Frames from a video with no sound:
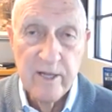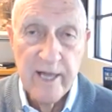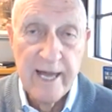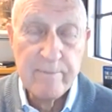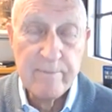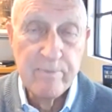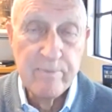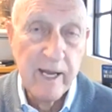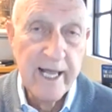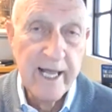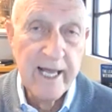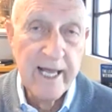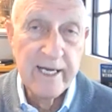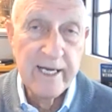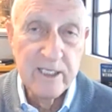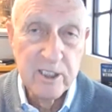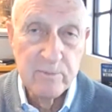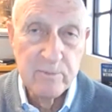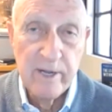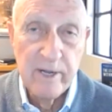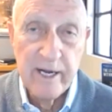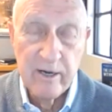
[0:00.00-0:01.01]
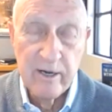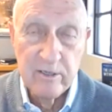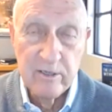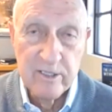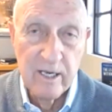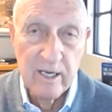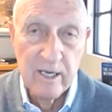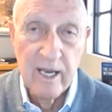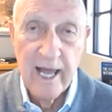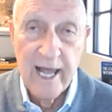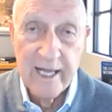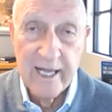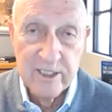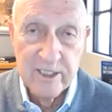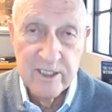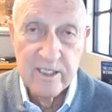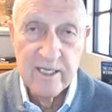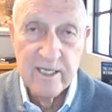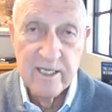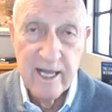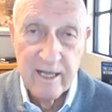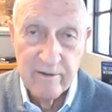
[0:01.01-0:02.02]
That plan expires the
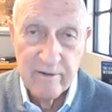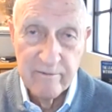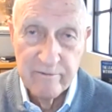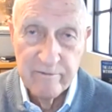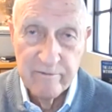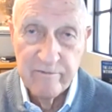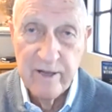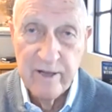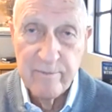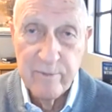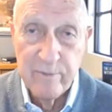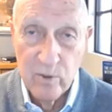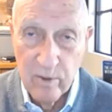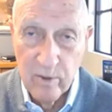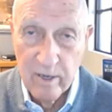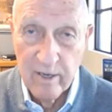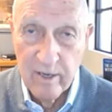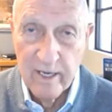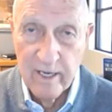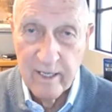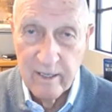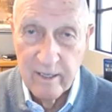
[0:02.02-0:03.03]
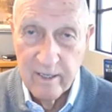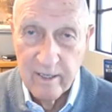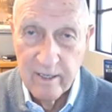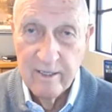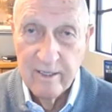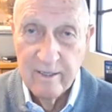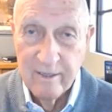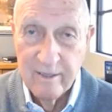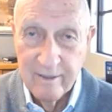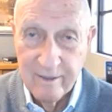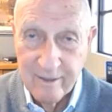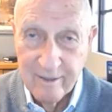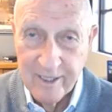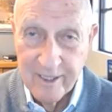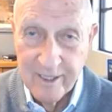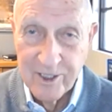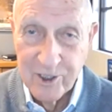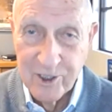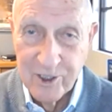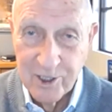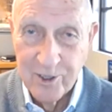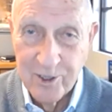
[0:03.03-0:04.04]
last day of February
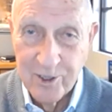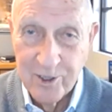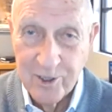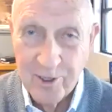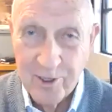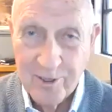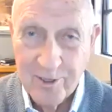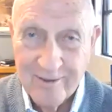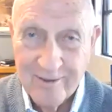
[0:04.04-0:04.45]
this year.